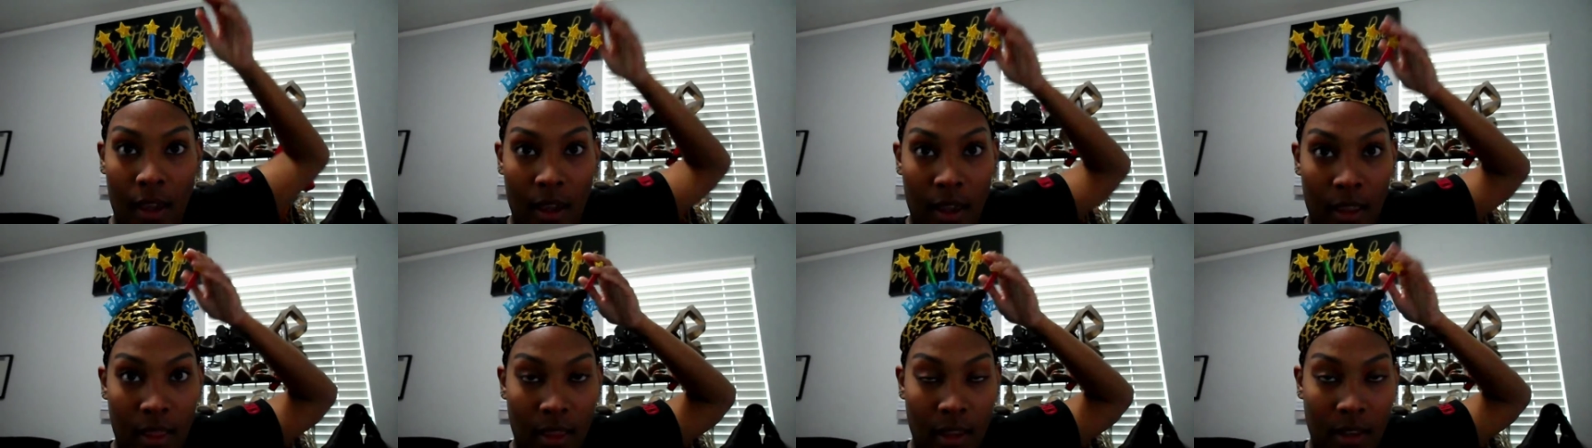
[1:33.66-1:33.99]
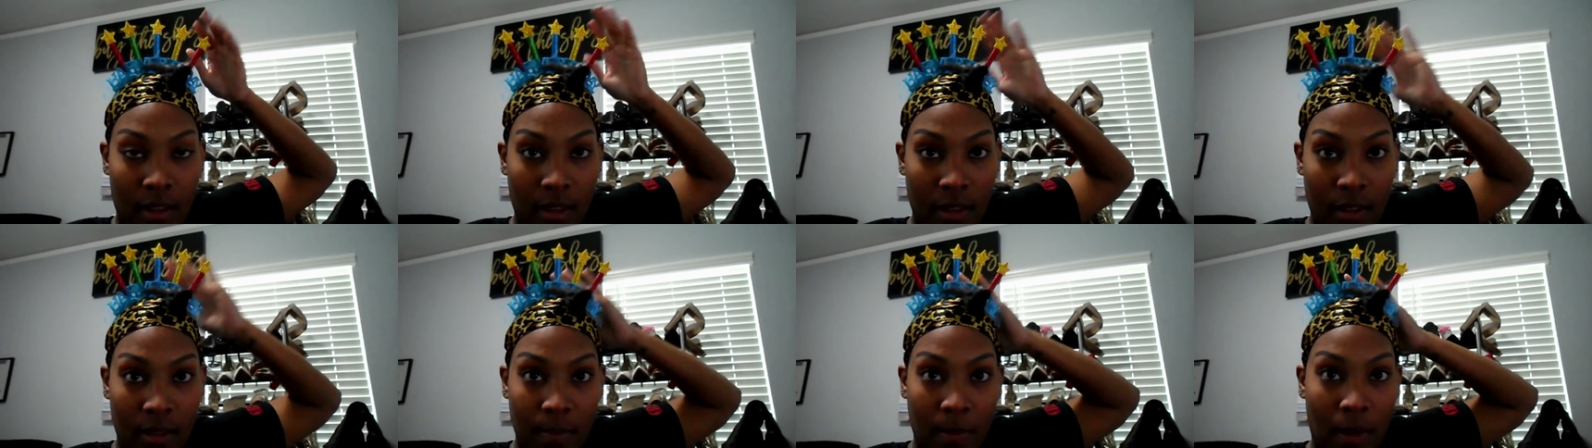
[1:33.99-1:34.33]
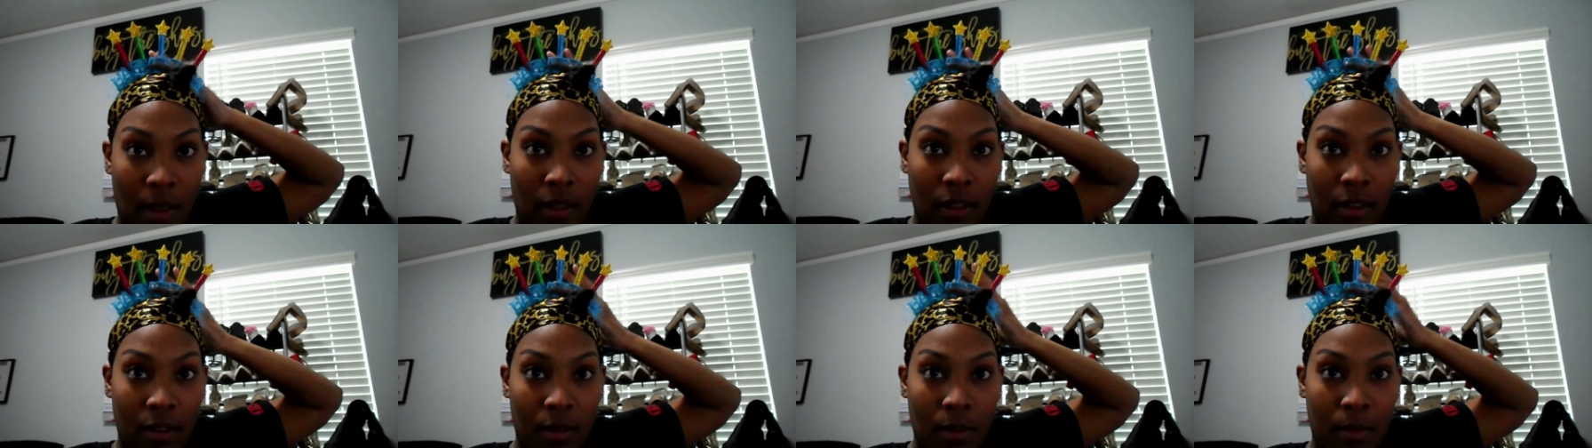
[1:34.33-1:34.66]
And this is
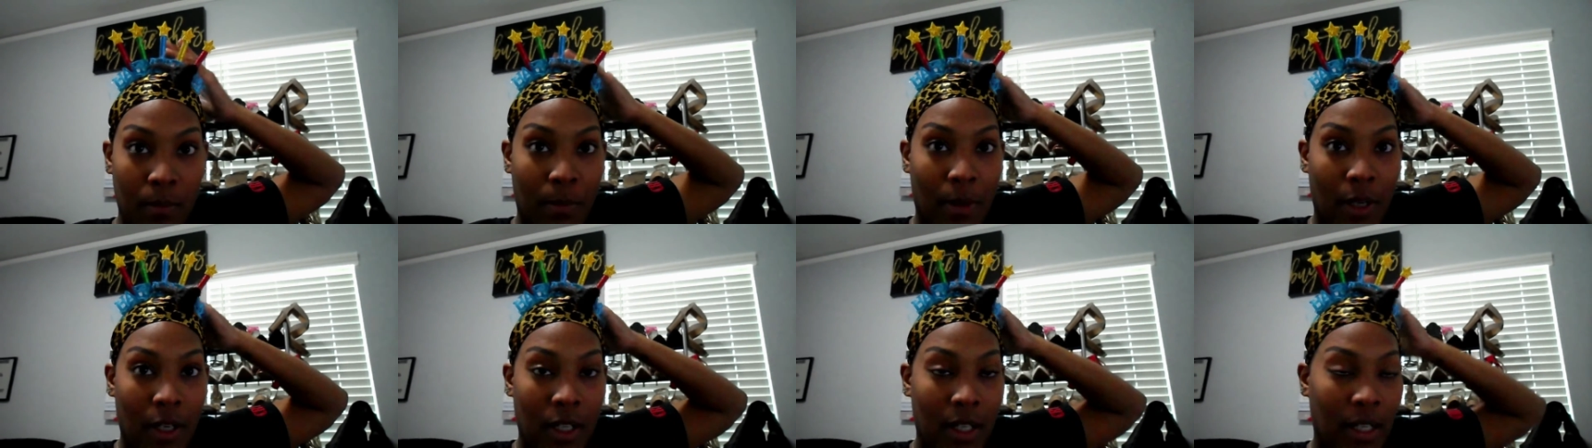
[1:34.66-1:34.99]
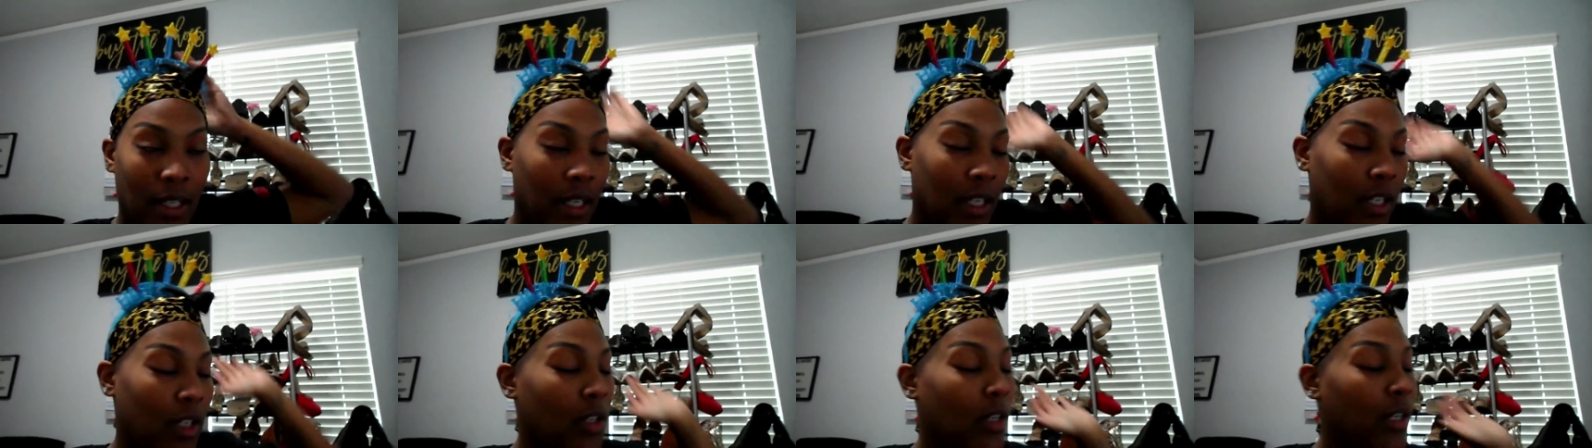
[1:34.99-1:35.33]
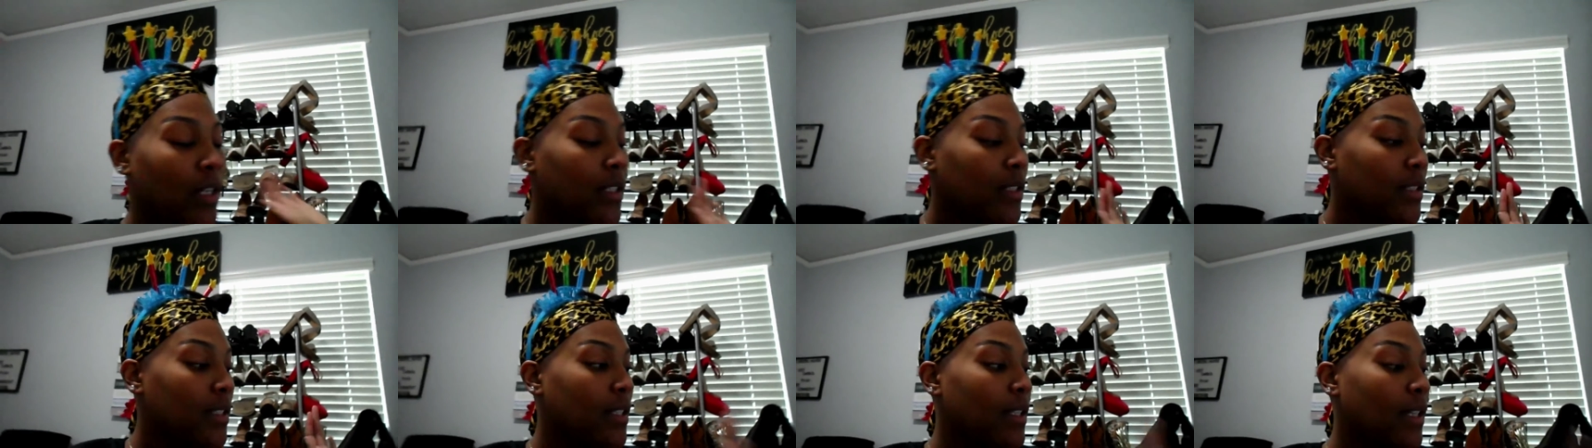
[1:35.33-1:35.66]
my little birthday
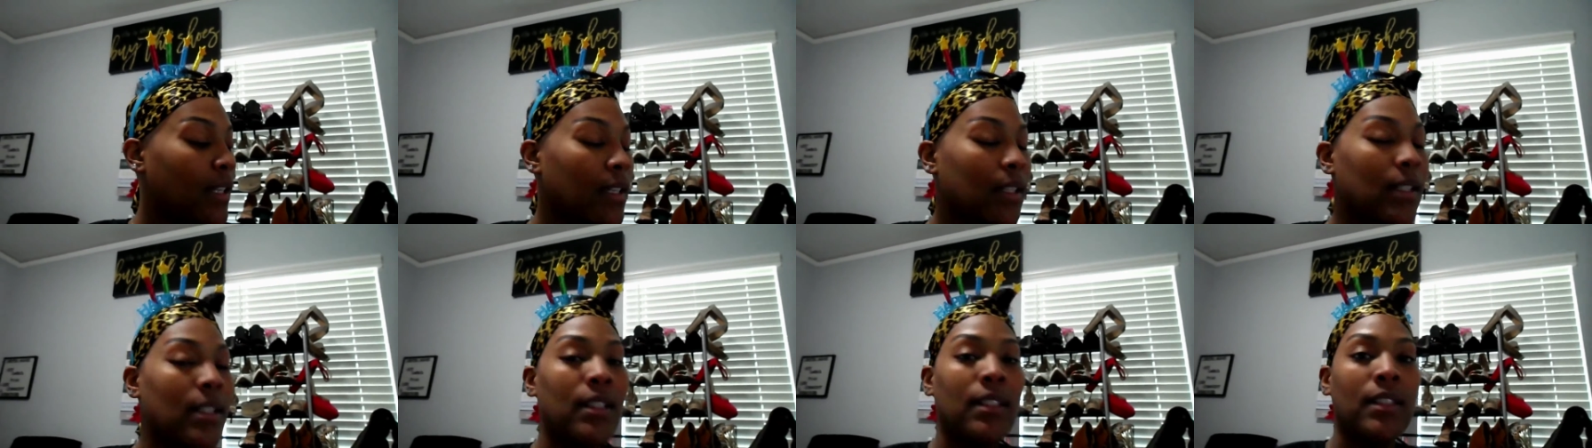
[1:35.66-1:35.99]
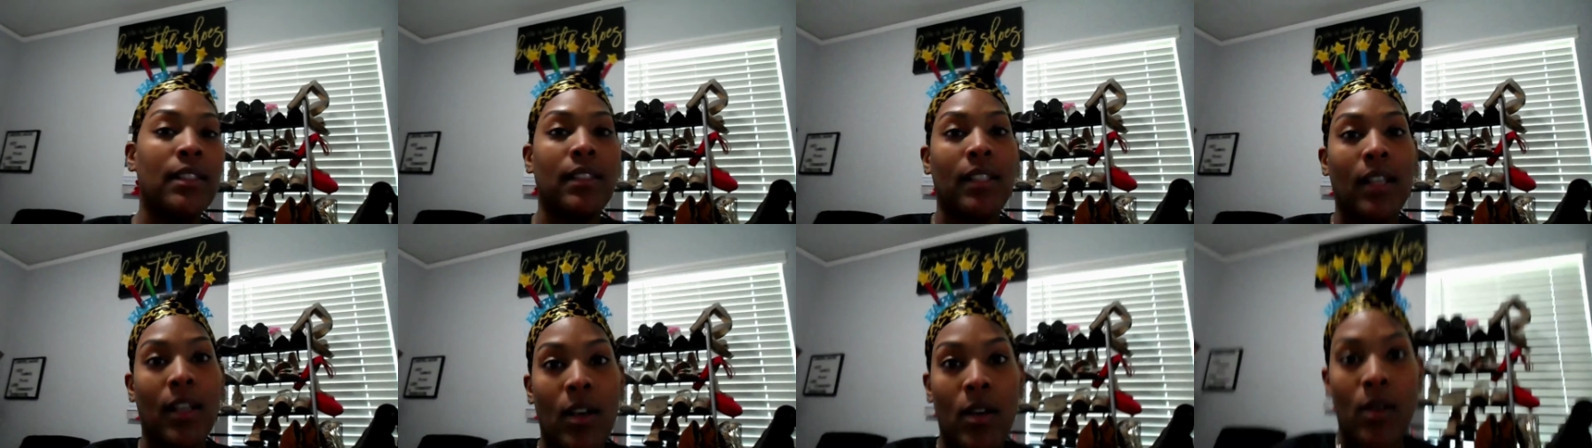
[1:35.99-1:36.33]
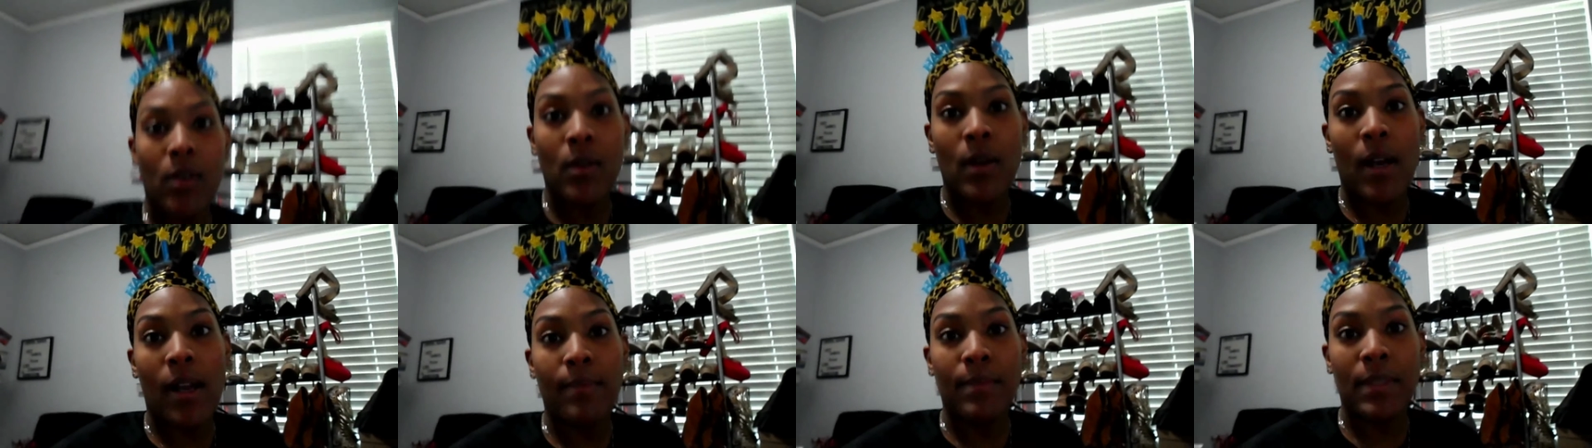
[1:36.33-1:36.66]
crown today.
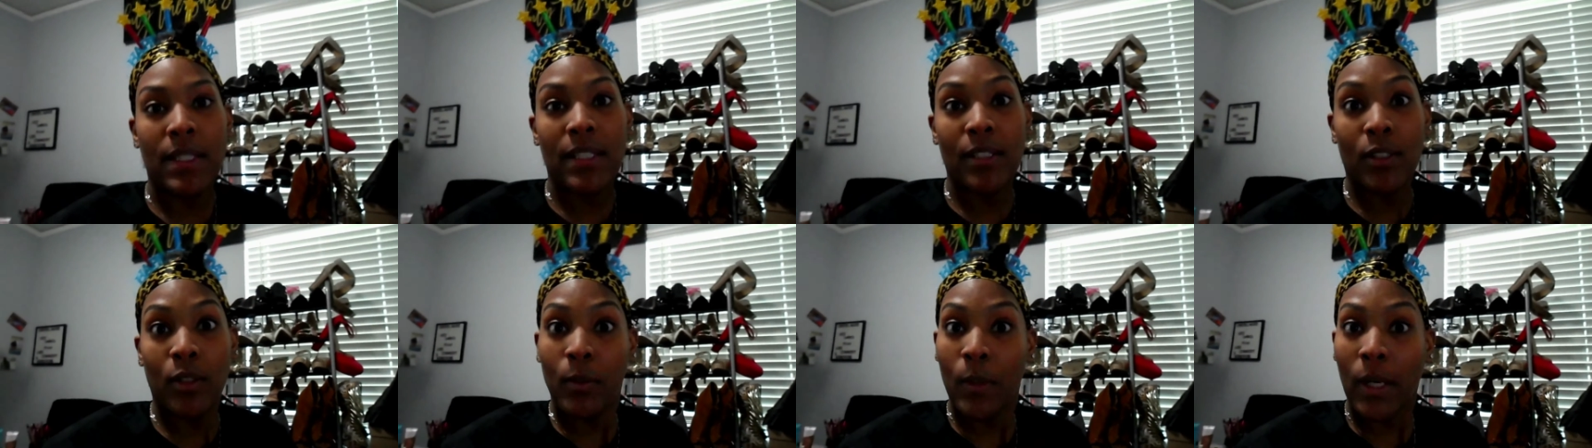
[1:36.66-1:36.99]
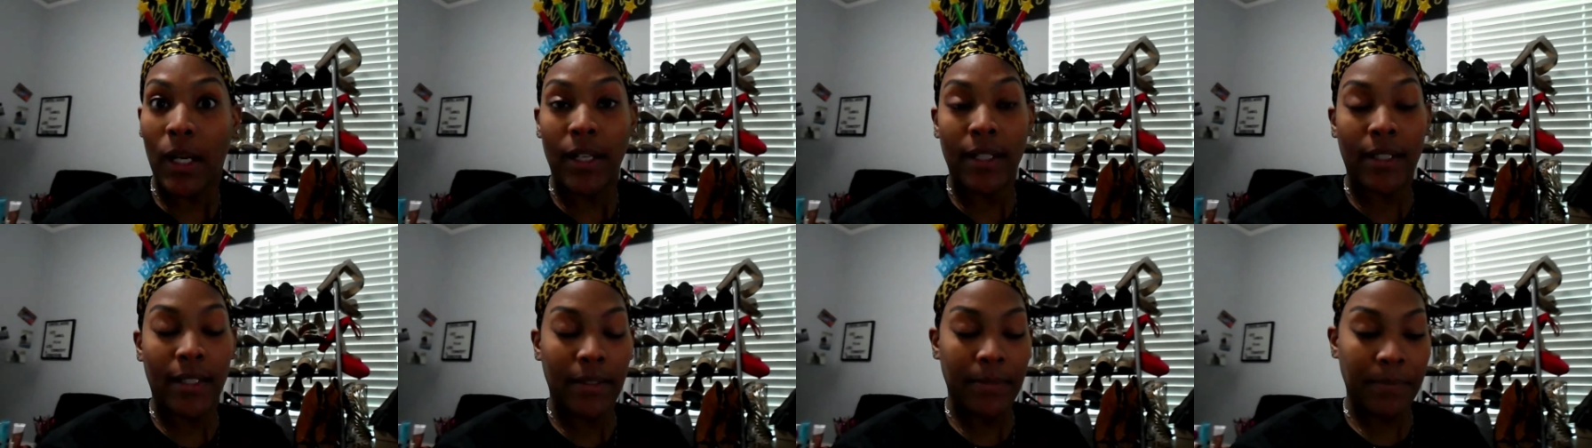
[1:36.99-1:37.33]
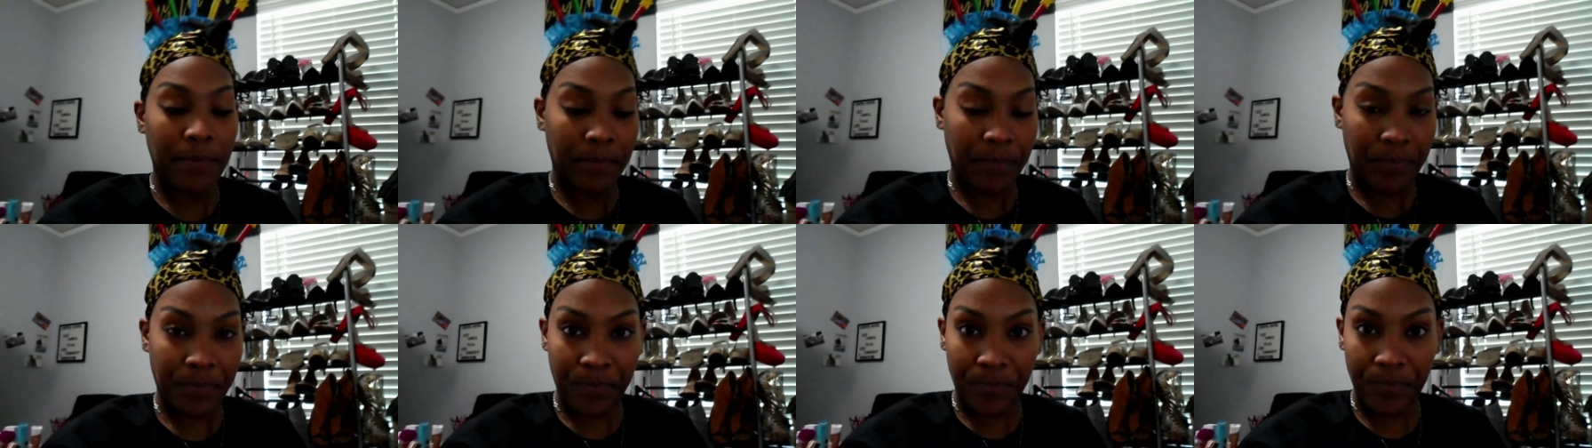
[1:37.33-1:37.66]
So I'm still working,